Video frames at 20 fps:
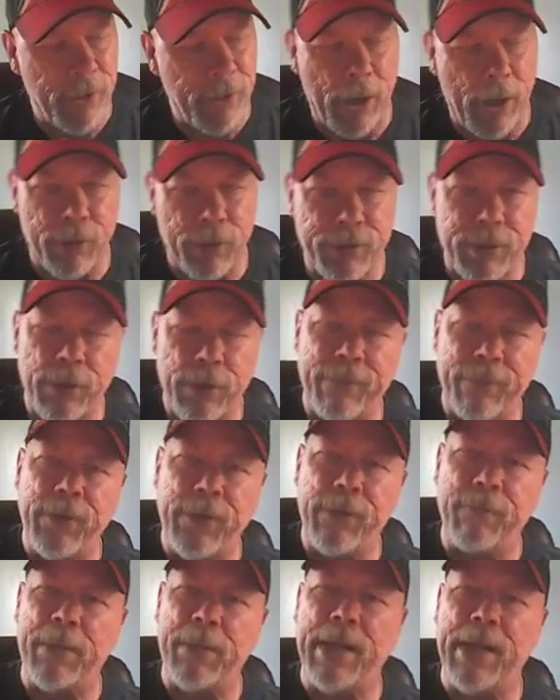
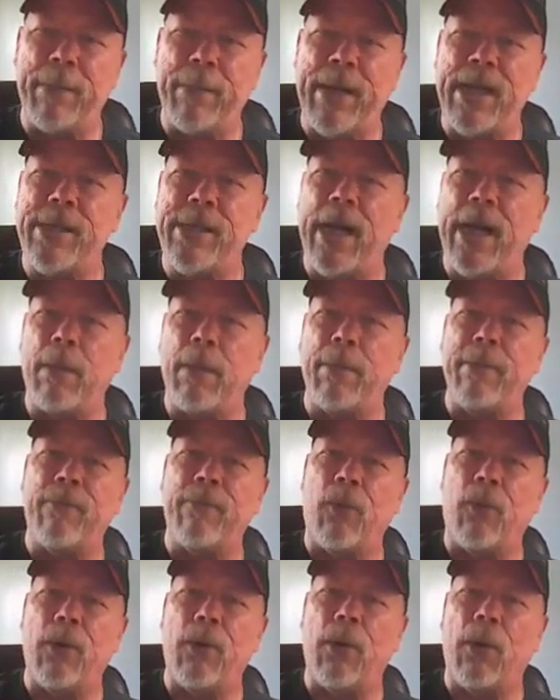if you've been to my channel
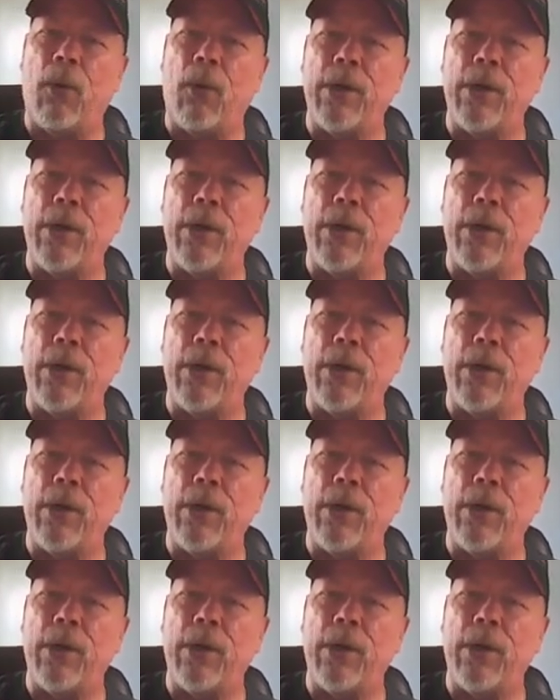before,